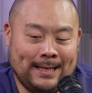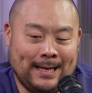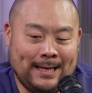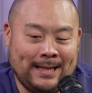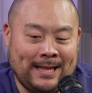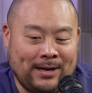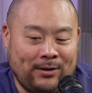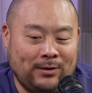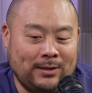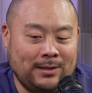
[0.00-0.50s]

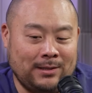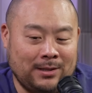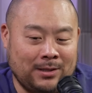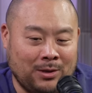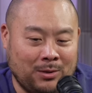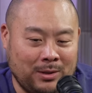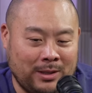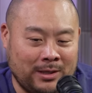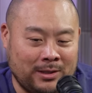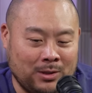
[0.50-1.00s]

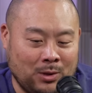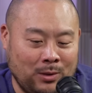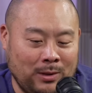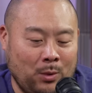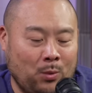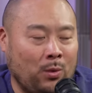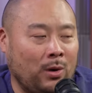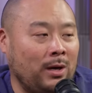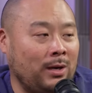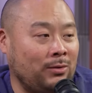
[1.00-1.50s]
There's only
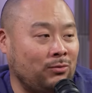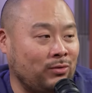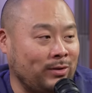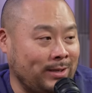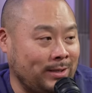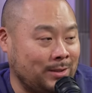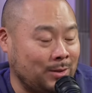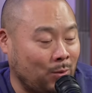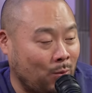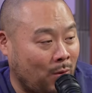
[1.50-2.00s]
one
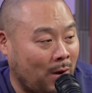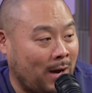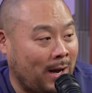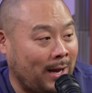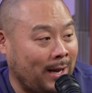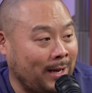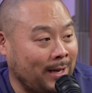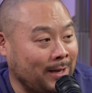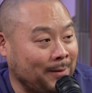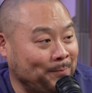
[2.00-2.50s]
reason
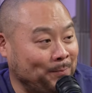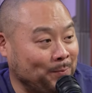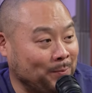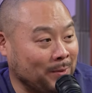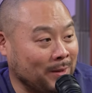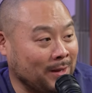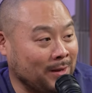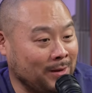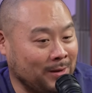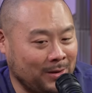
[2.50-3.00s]
why
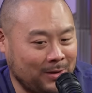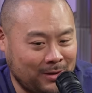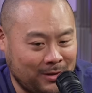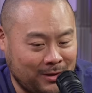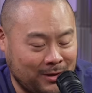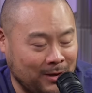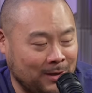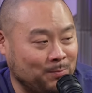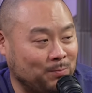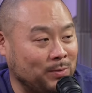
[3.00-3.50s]

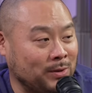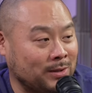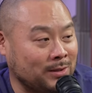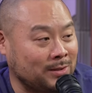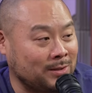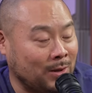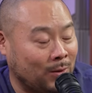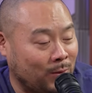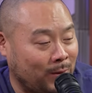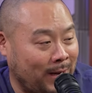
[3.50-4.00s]
cookbooks
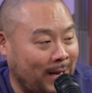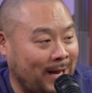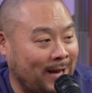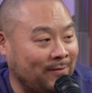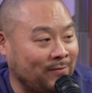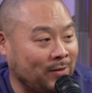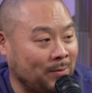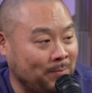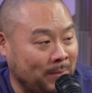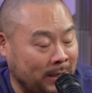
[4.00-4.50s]
don't
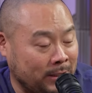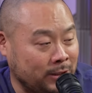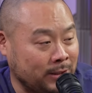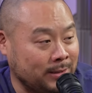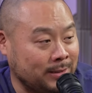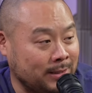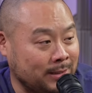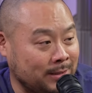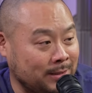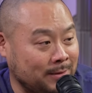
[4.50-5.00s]
have the metric
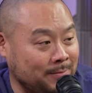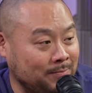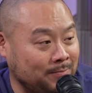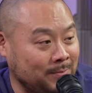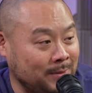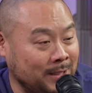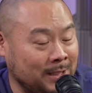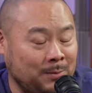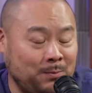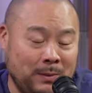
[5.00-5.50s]
system.
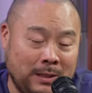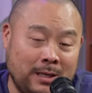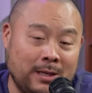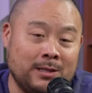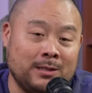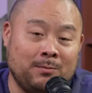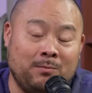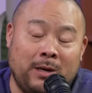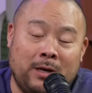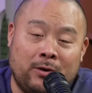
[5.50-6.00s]
It's
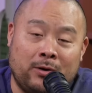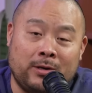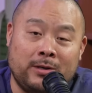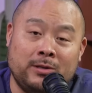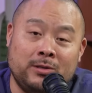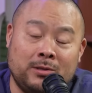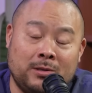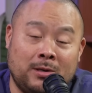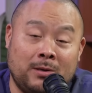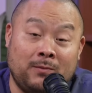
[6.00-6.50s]
because
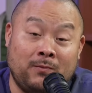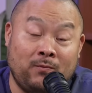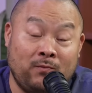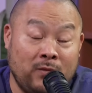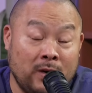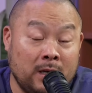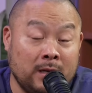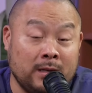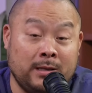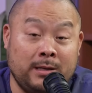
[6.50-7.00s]
Americans are
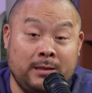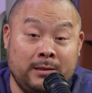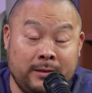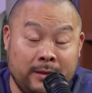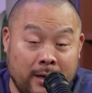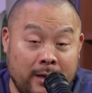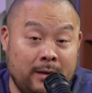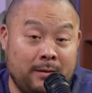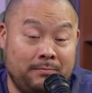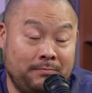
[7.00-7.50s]
fucking
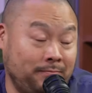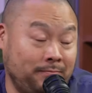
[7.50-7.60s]
dumb.